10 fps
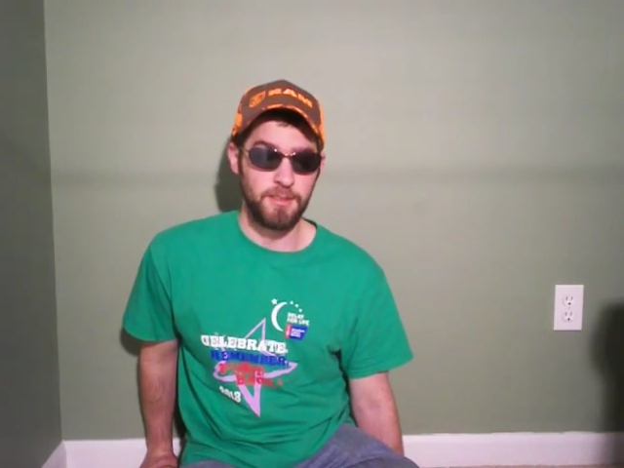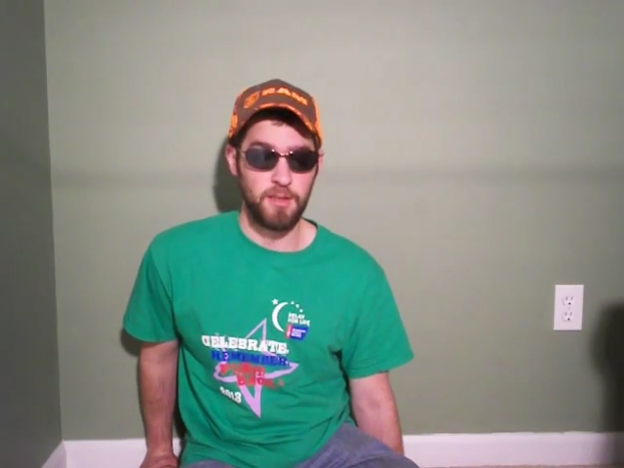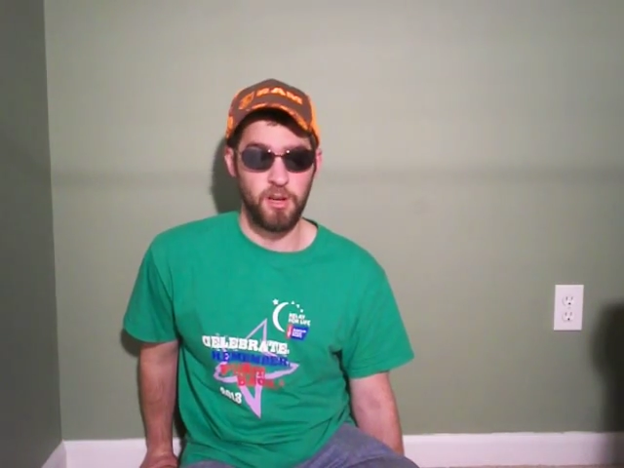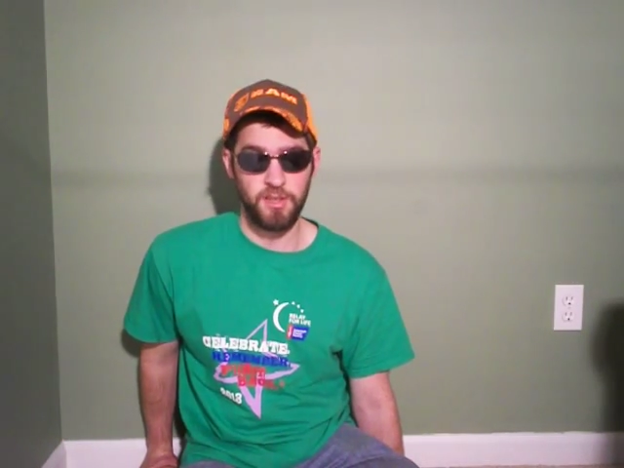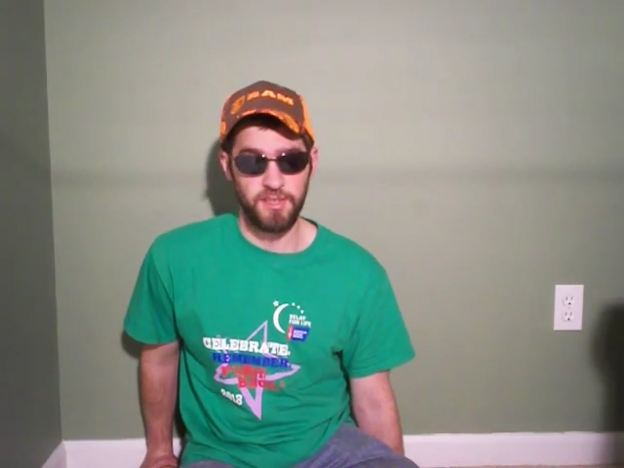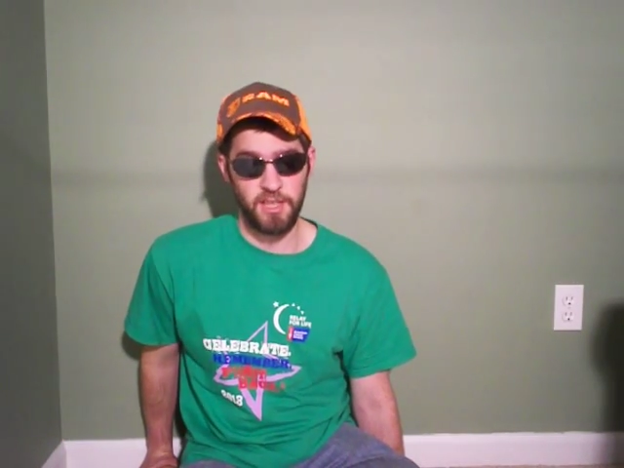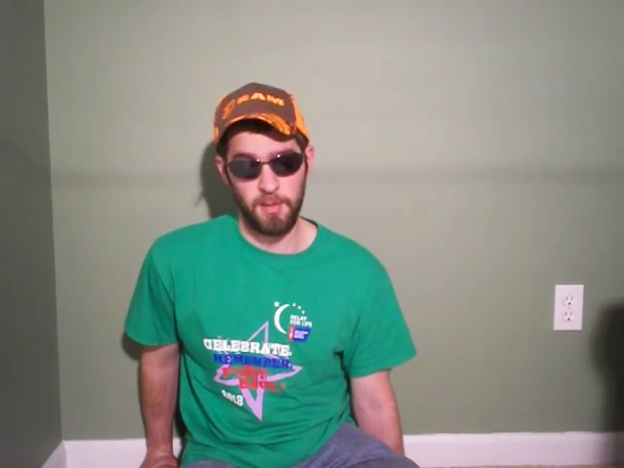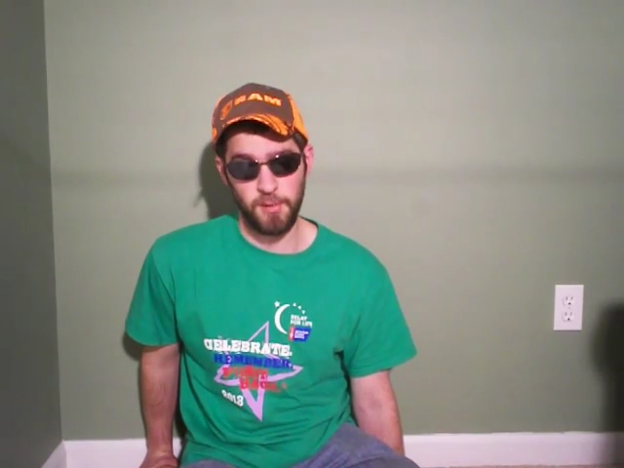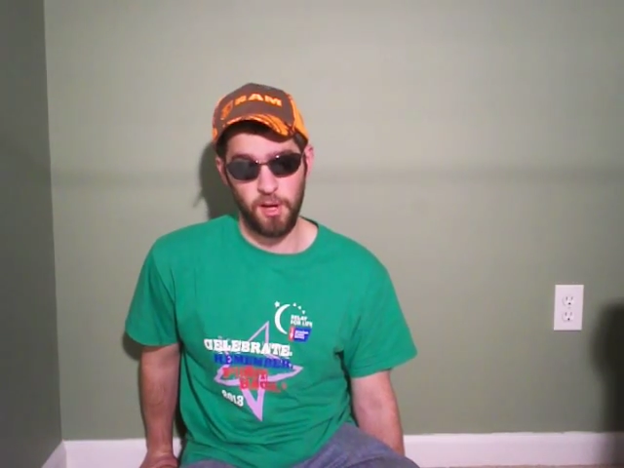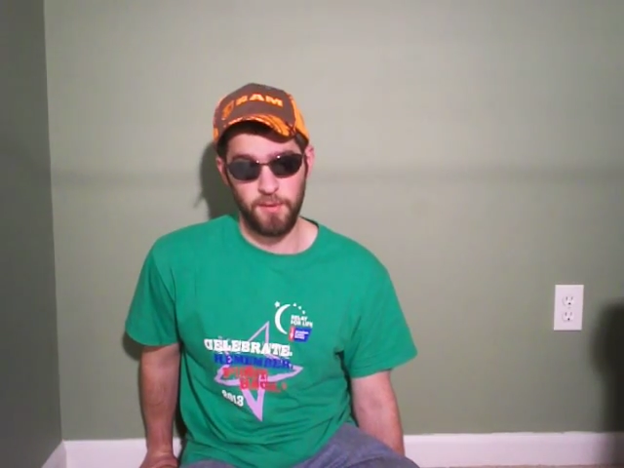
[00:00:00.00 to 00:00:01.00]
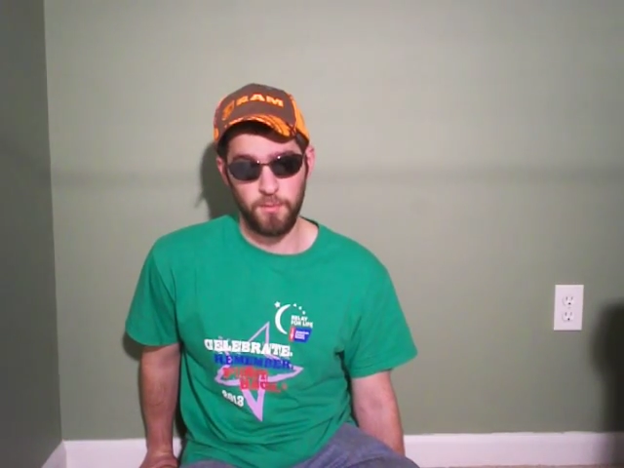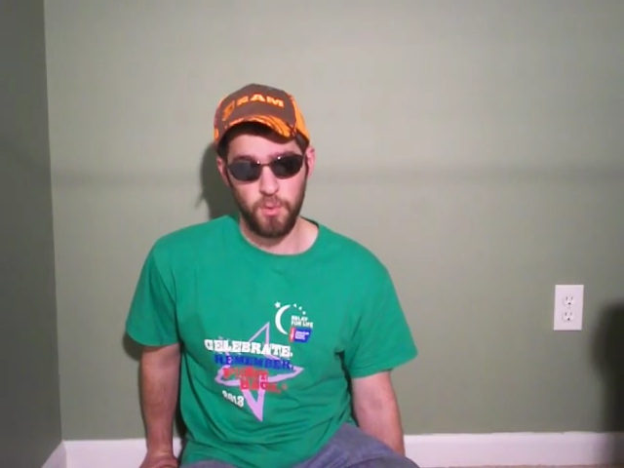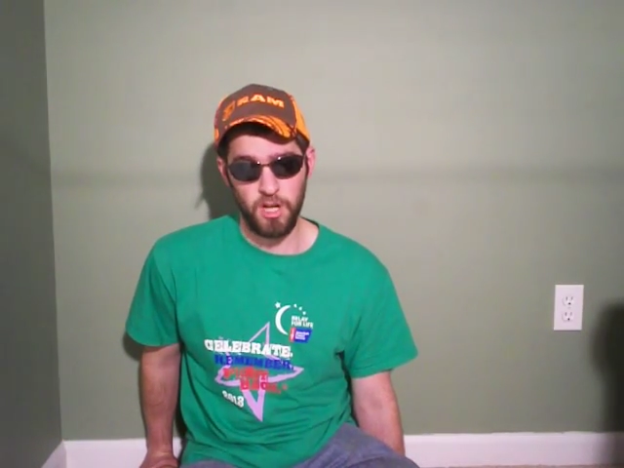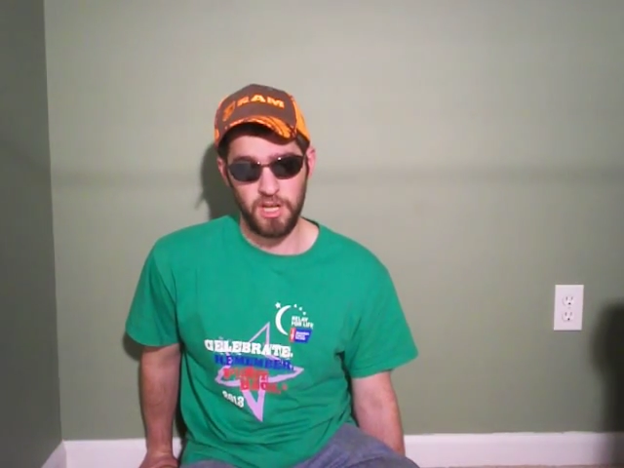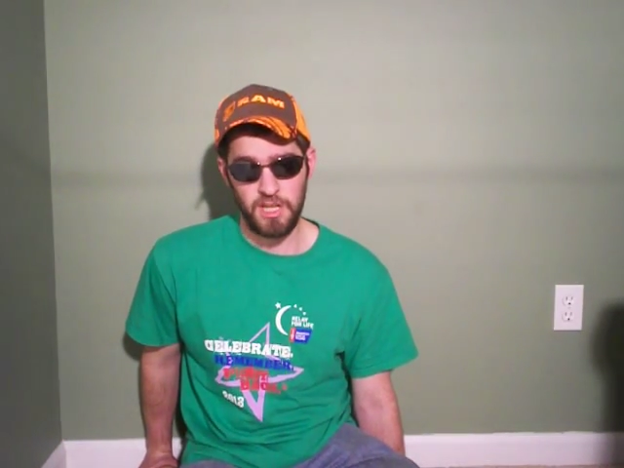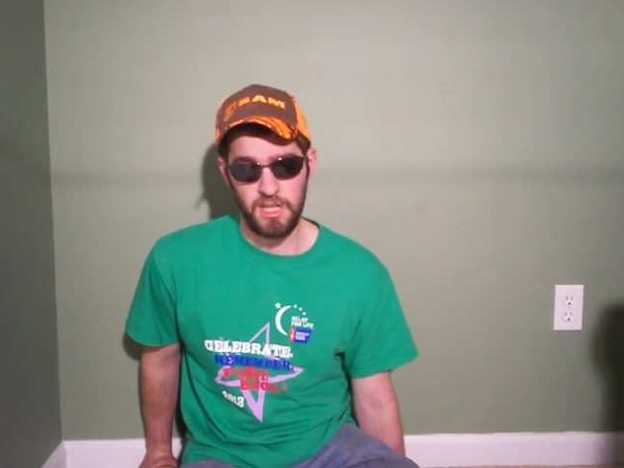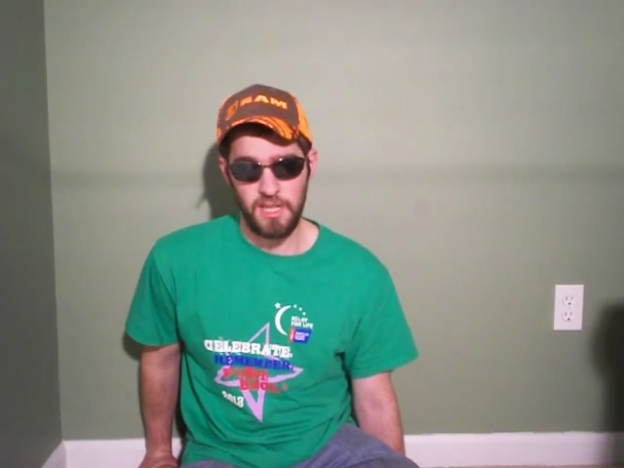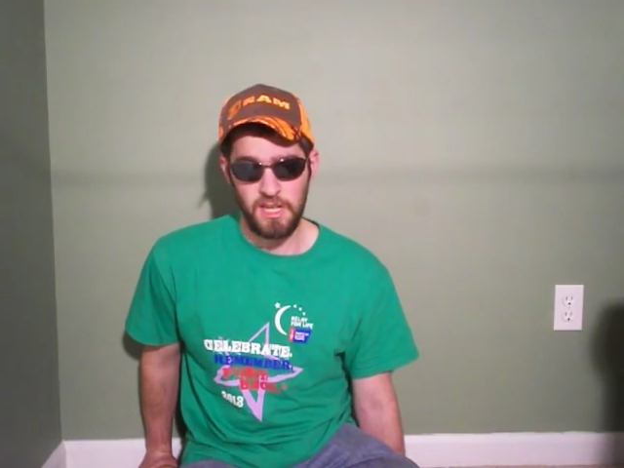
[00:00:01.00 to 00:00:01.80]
as long as they let me off work.